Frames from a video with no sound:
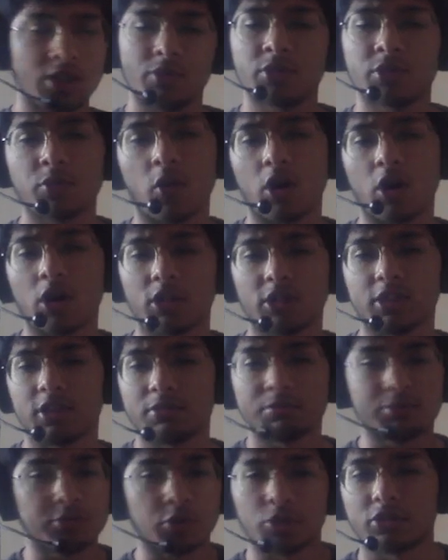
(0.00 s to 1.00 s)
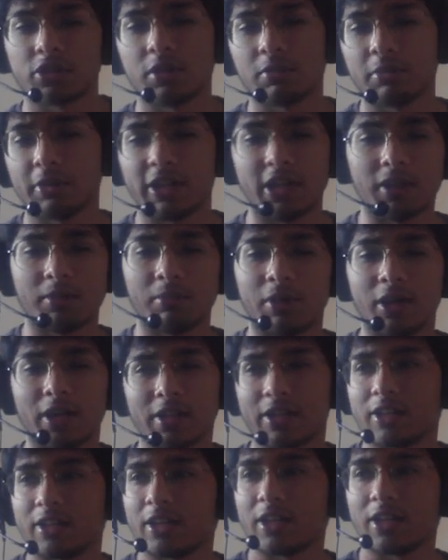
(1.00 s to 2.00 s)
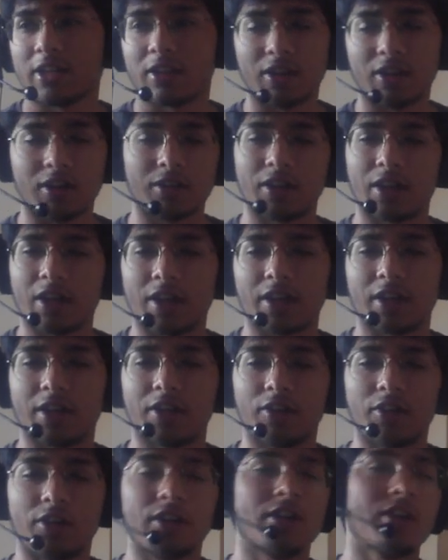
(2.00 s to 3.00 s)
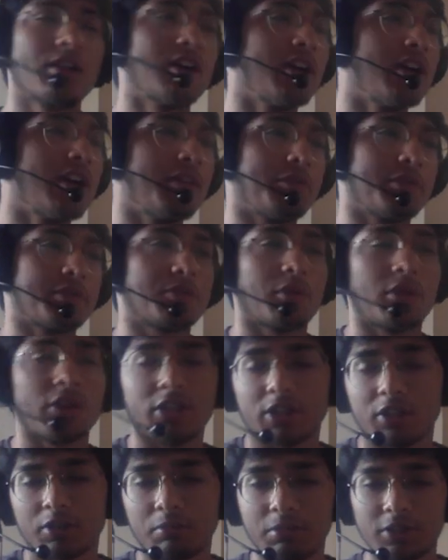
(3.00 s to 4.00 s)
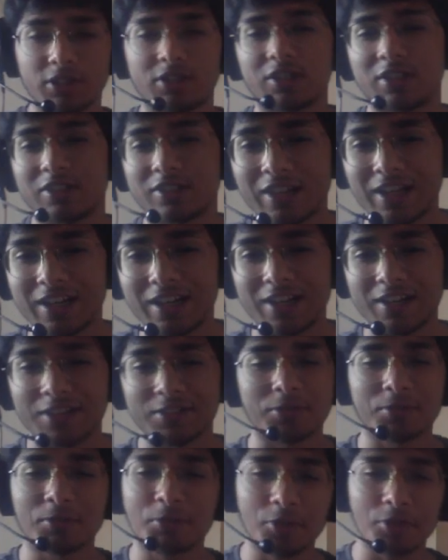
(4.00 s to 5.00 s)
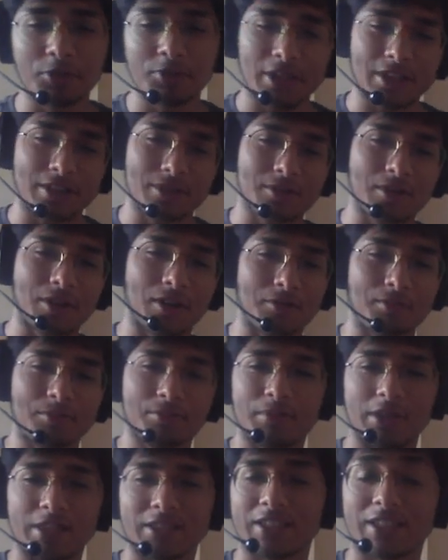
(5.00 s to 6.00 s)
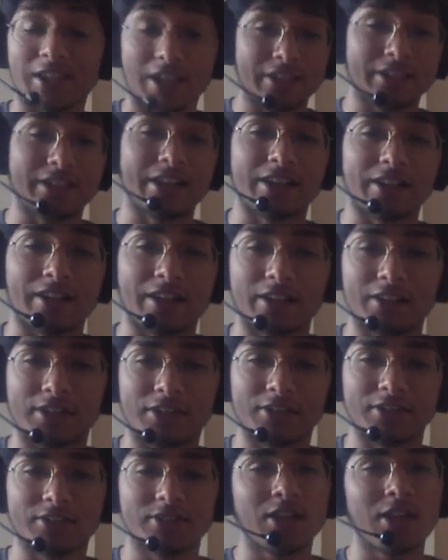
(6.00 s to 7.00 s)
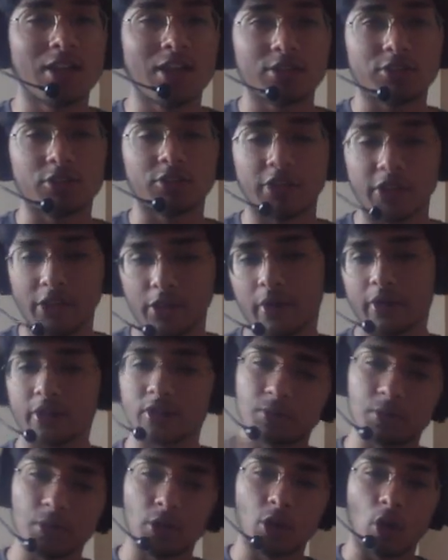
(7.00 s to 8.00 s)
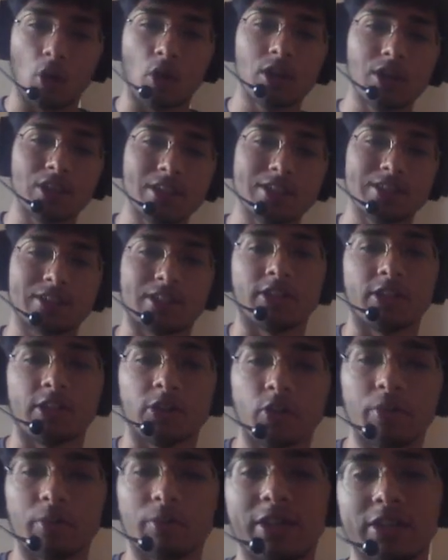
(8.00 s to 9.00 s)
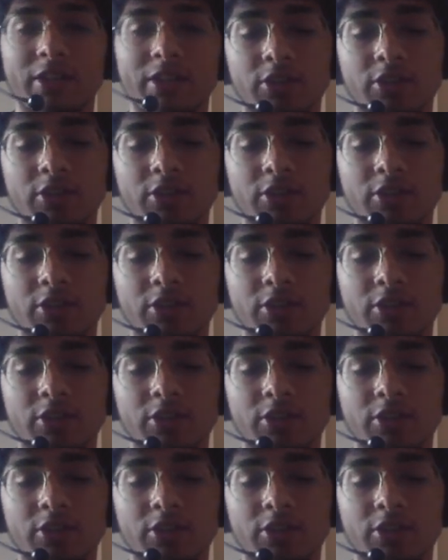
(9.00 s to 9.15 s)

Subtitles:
want a social media marketing guy, or which want a business analyst, or do like basic content writers. So did you explore all these other domains,